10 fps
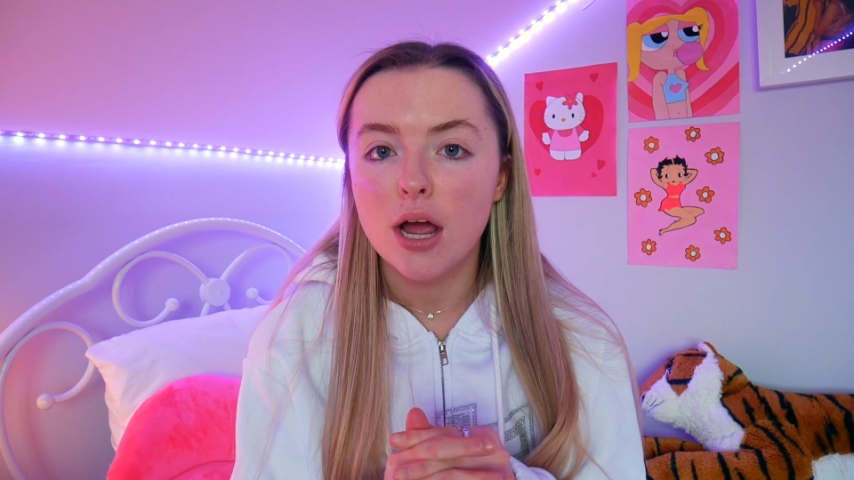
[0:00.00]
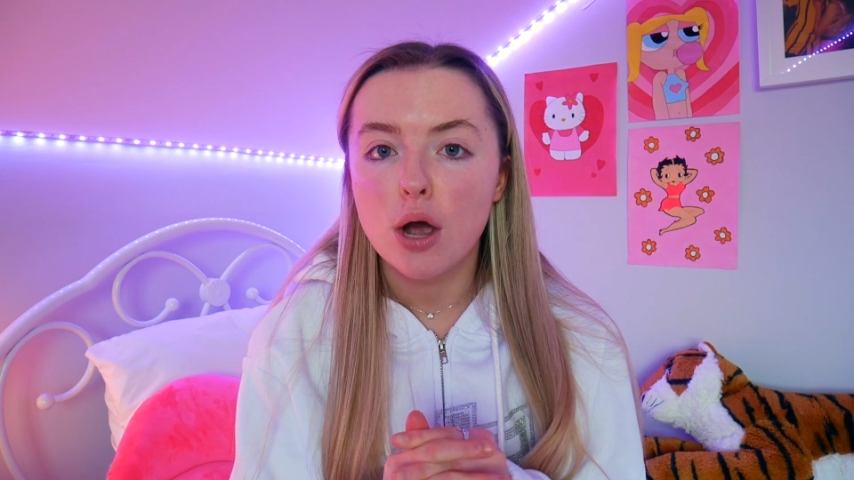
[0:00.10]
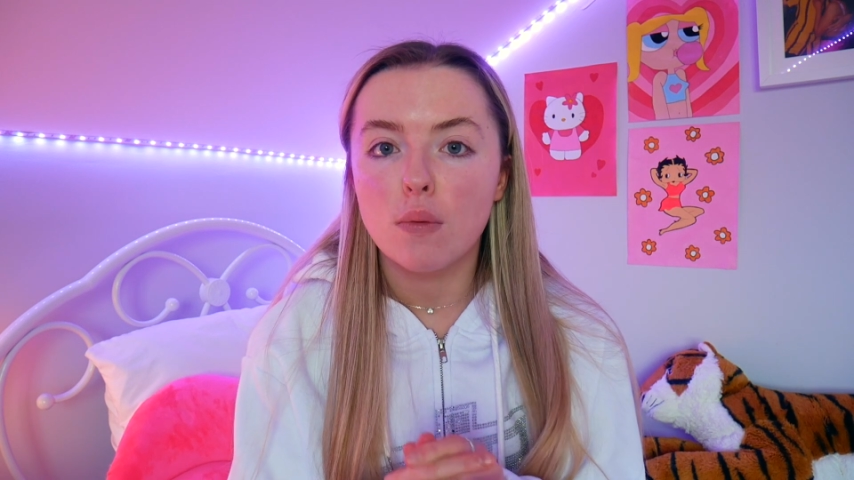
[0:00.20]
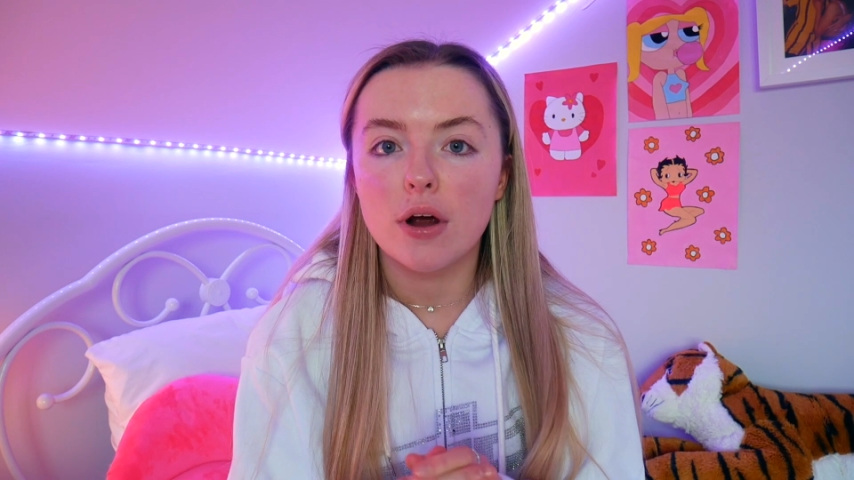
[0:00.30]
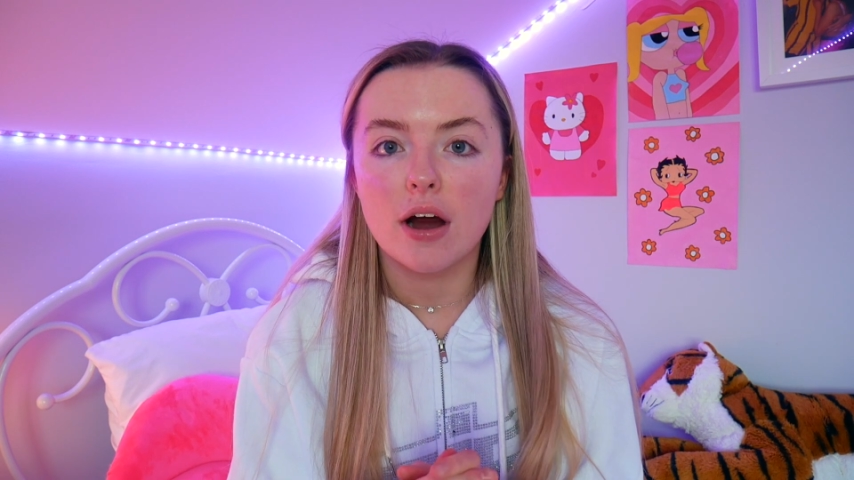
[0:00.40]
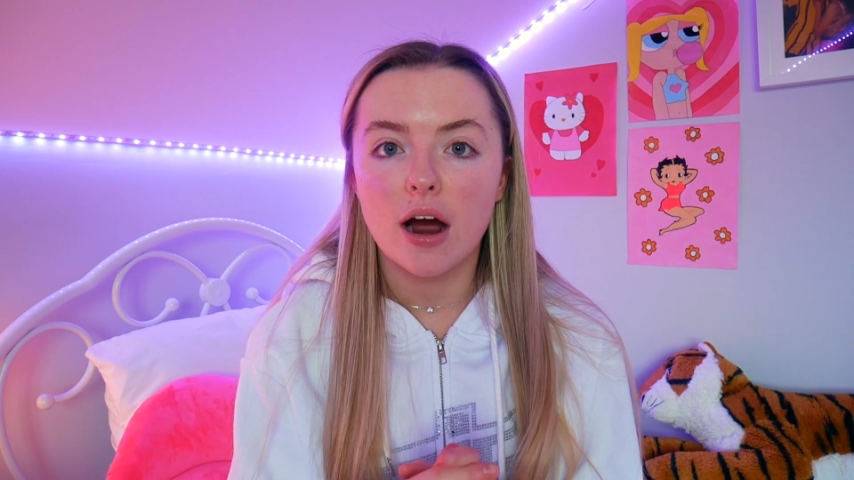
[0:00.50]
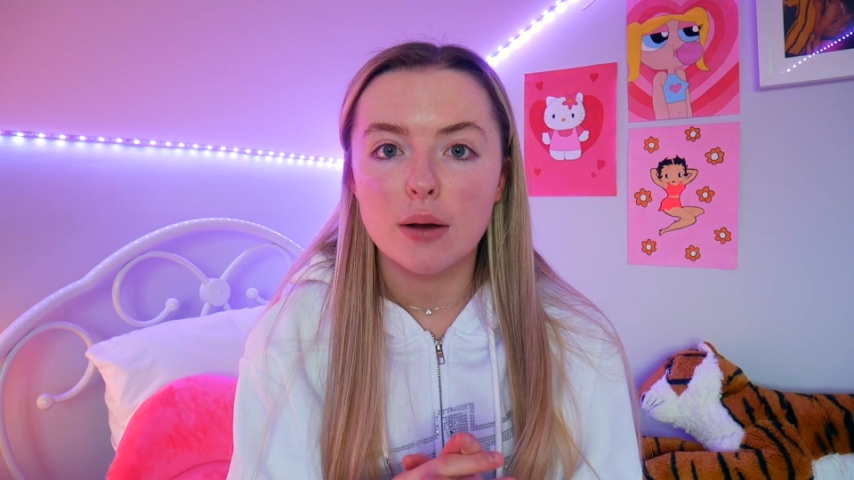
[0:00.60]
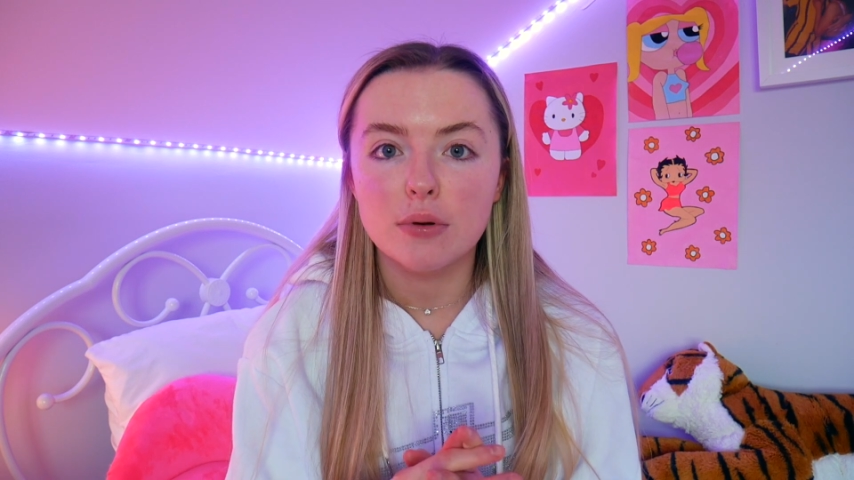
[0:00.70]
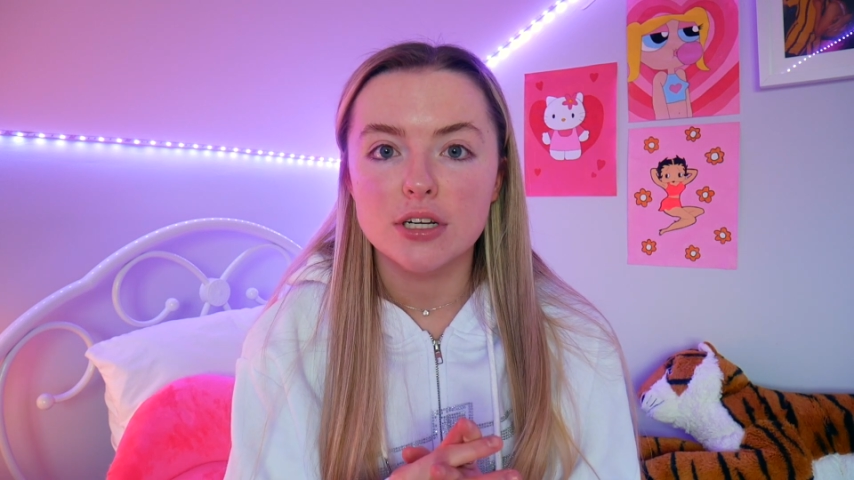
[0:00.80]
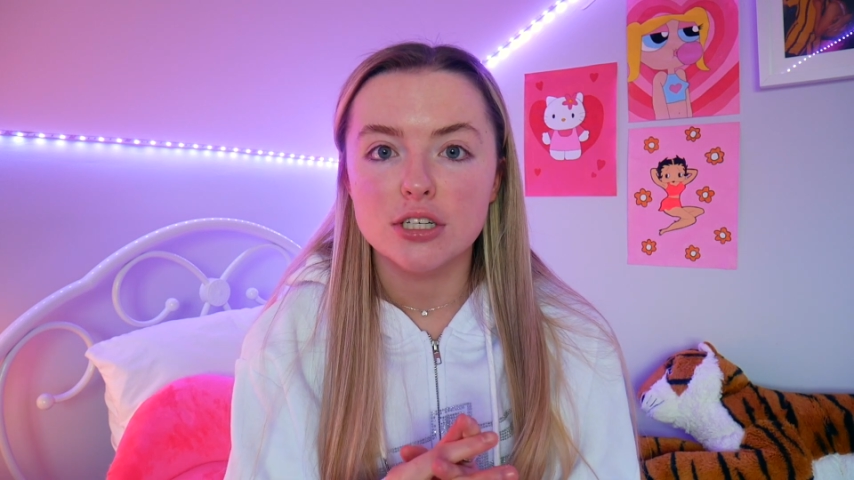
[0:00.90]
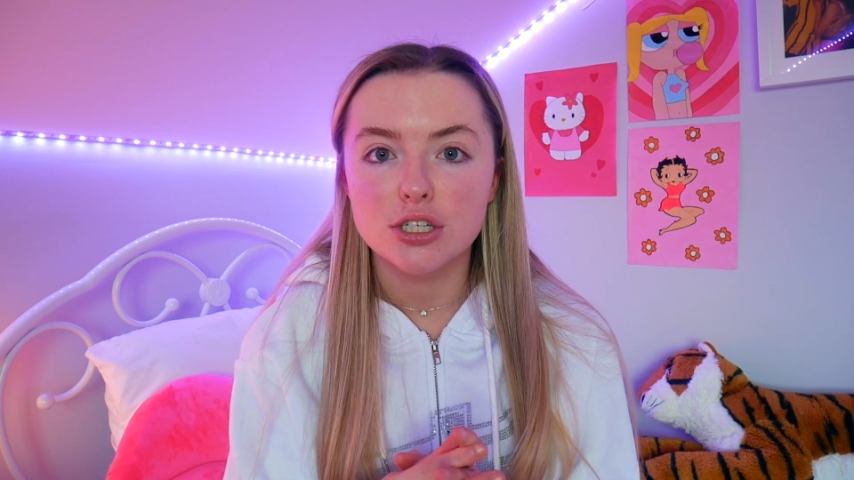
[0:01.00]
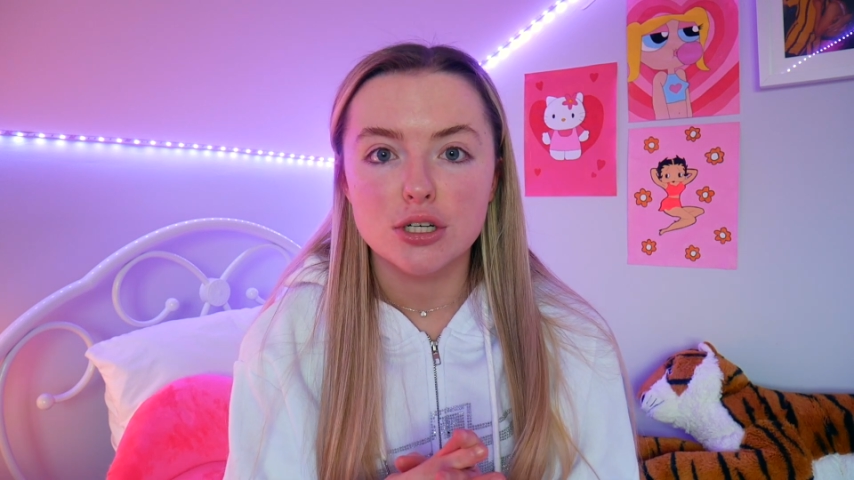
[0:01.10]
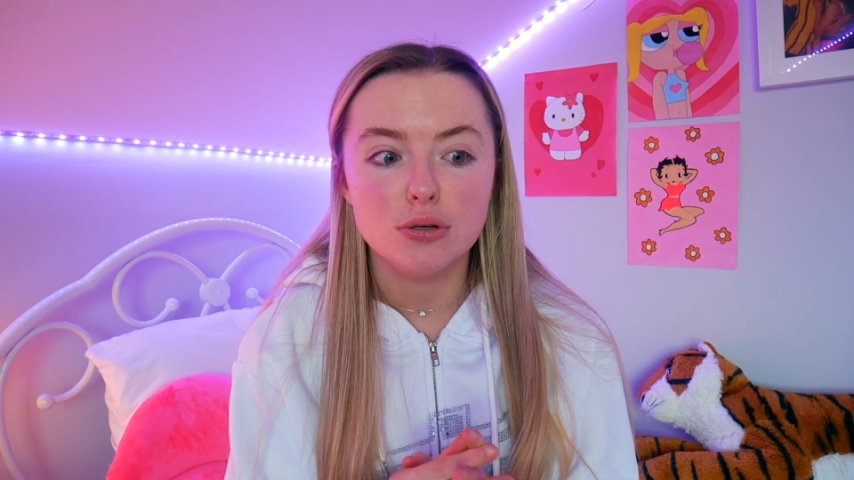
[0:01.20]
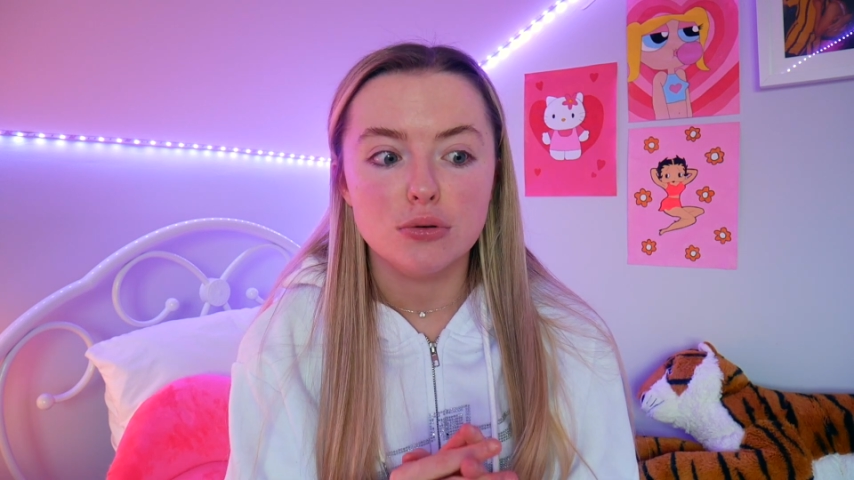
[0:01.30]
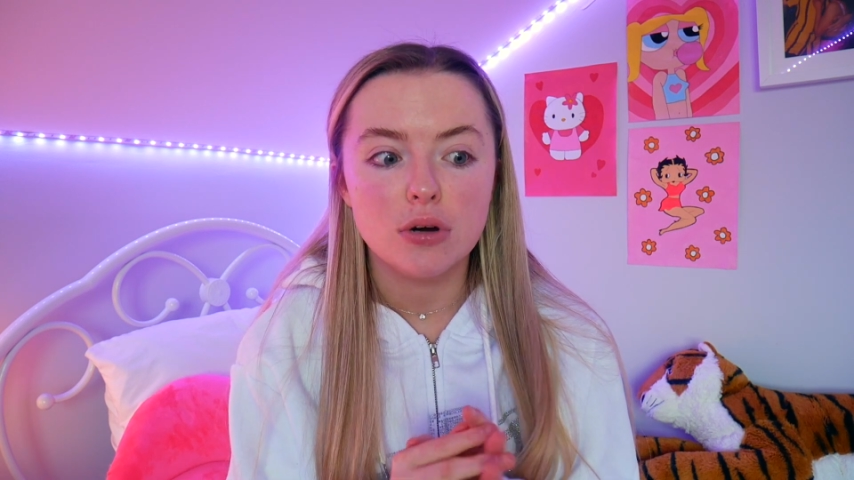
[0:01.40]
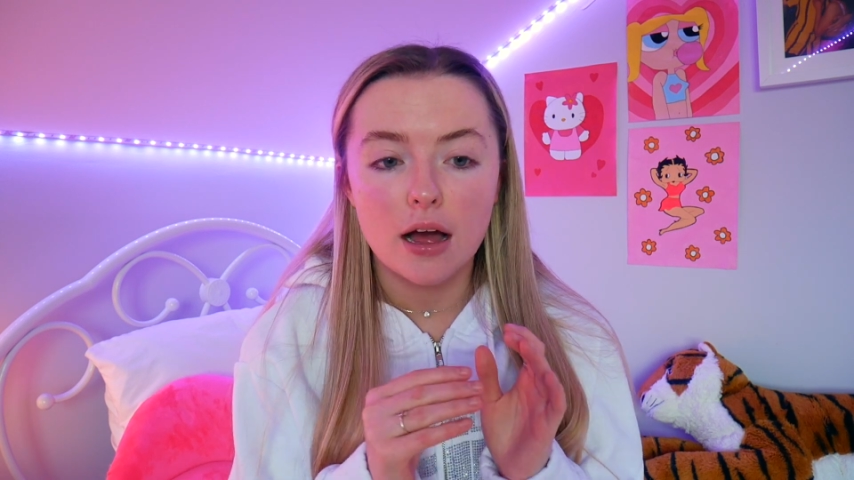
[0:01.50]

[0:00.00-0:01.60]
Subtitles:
where I would do